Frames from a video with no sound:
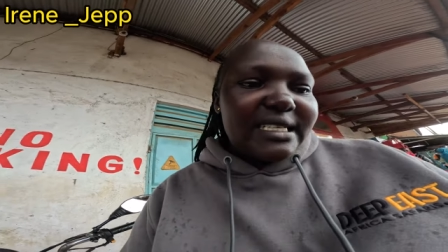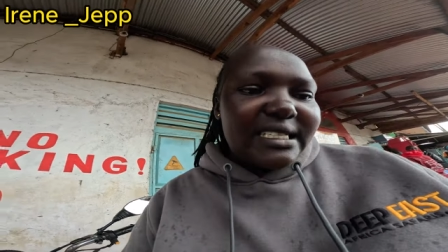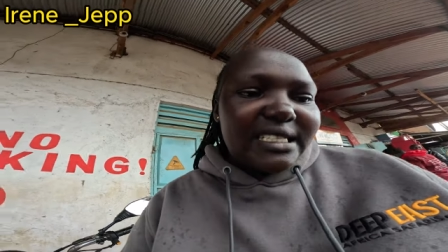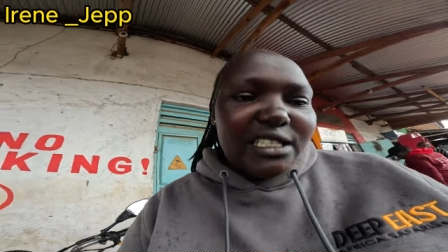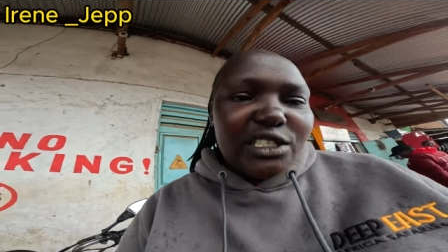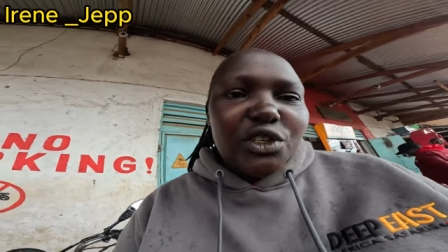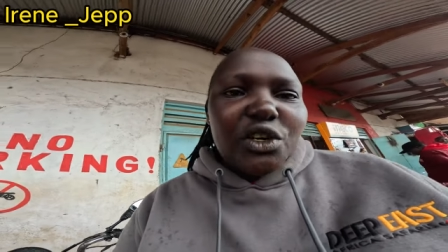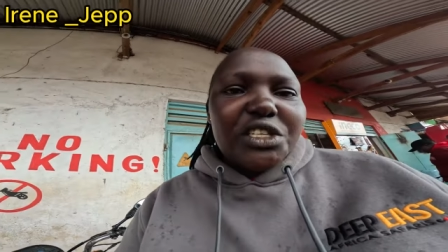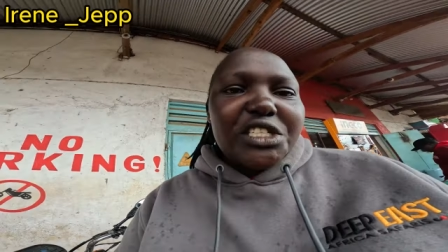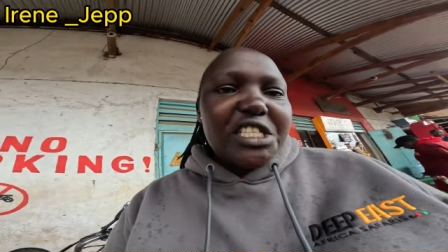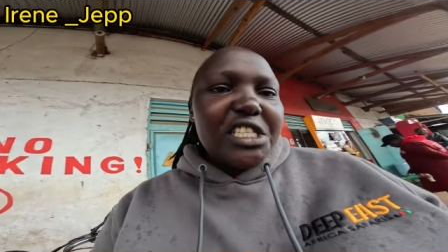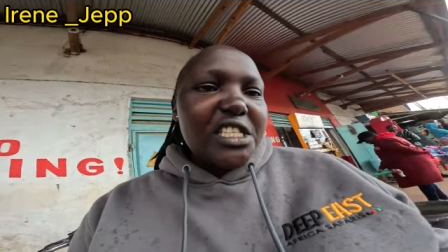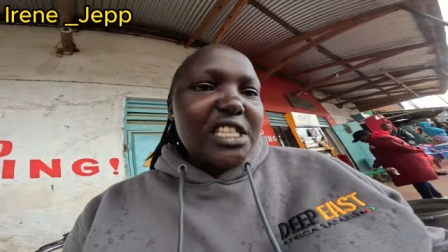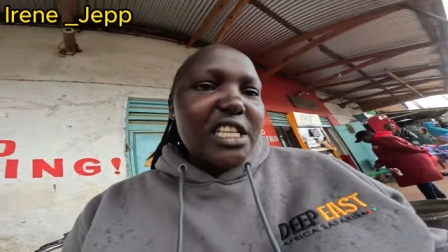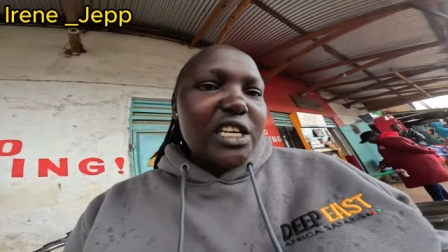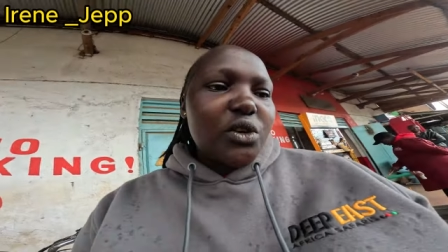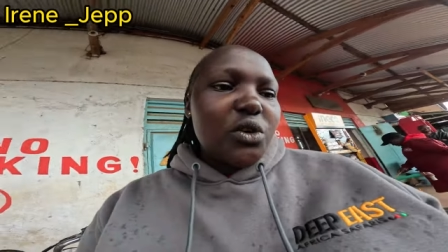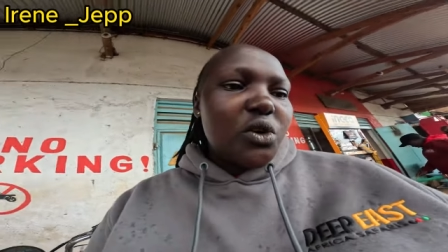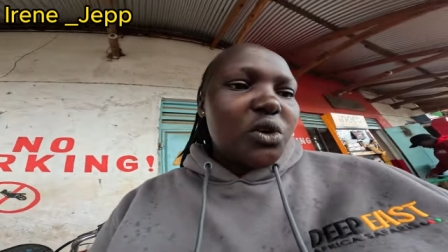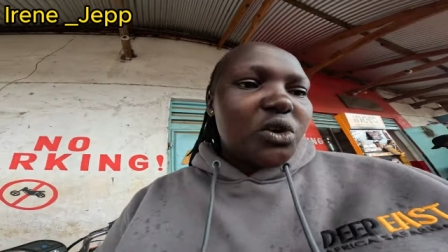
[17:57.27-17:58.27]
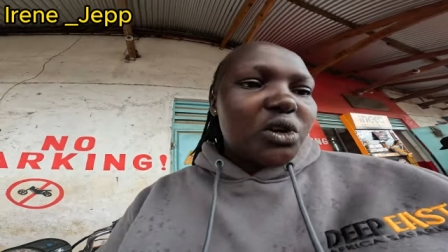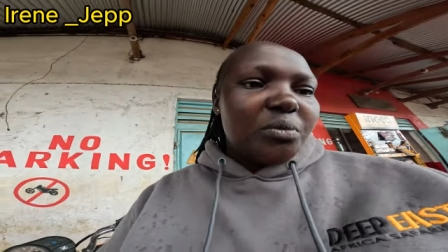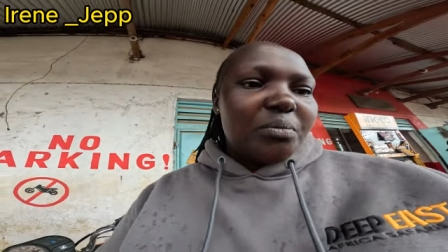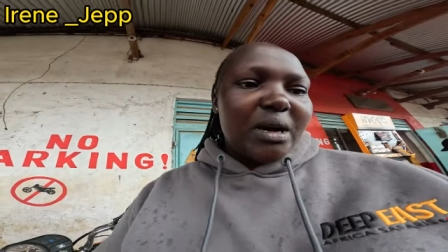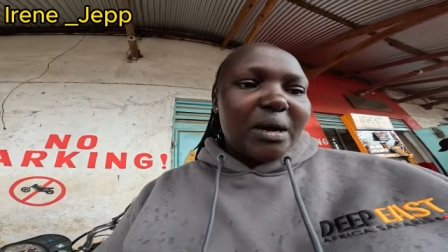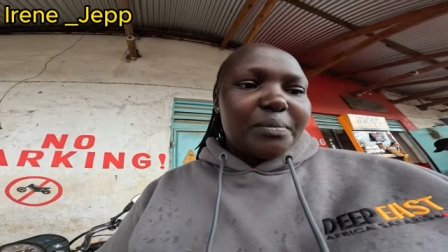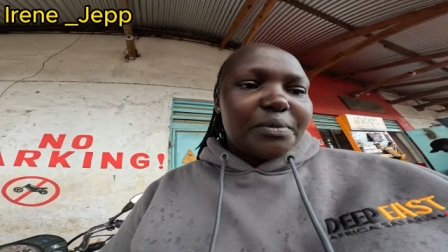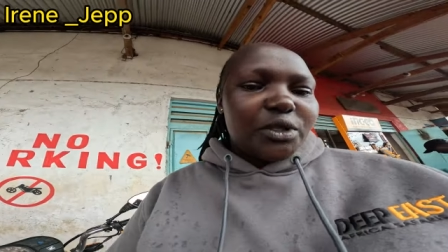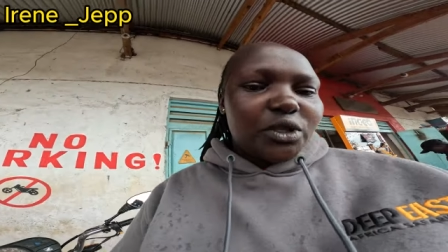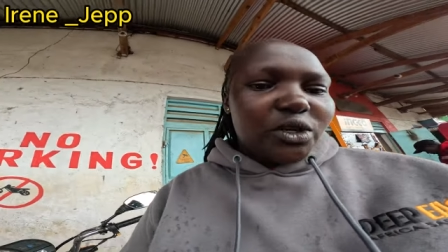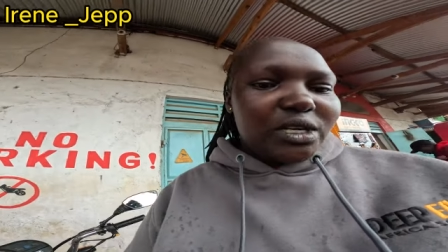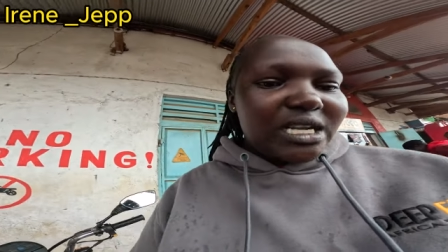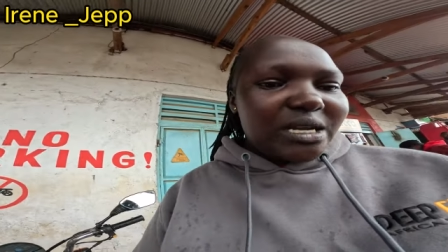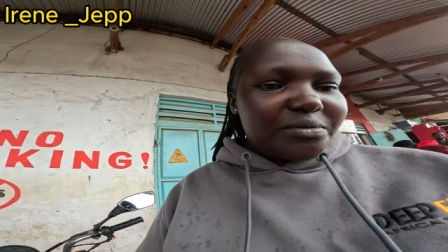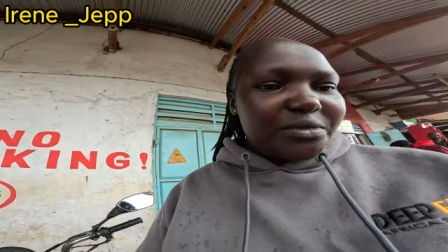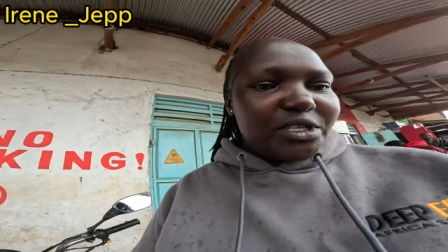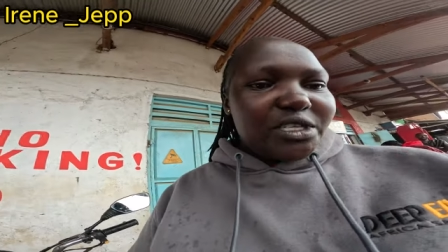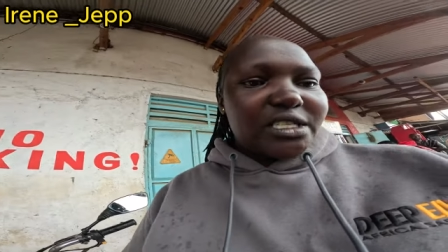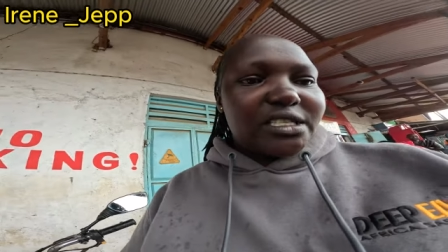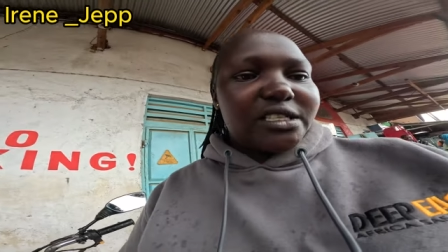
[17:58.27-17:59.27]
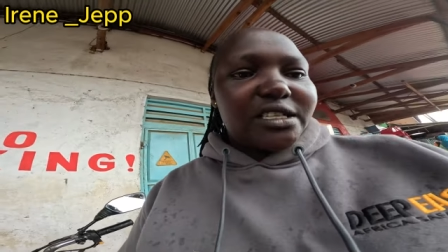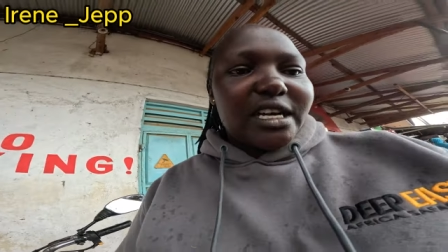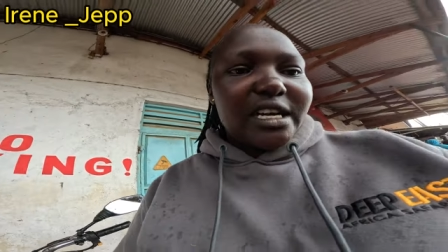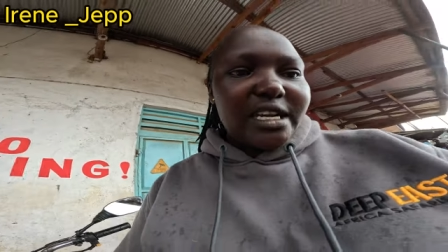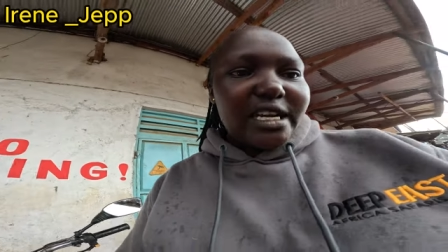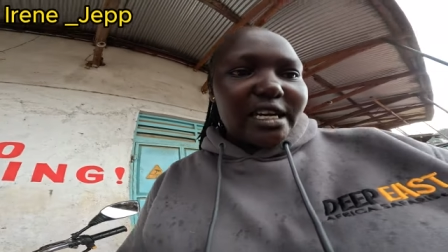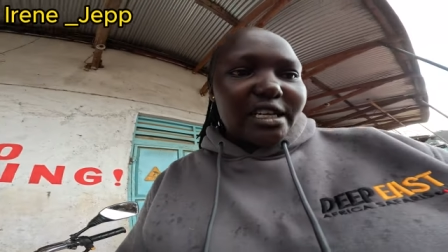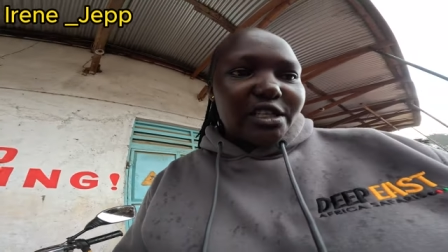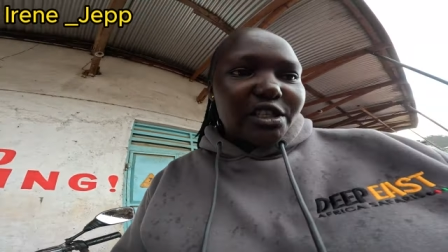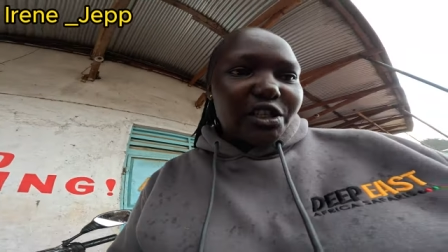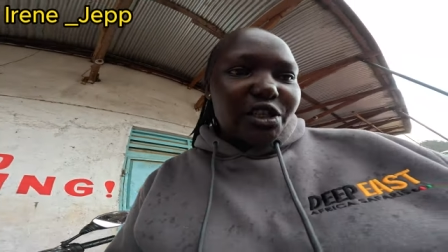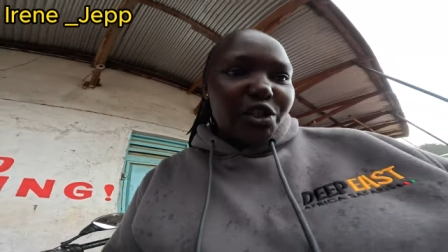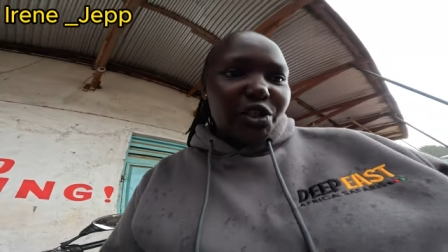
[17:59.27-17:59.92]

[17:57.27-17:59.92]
it's not in the Google Map. So let me try and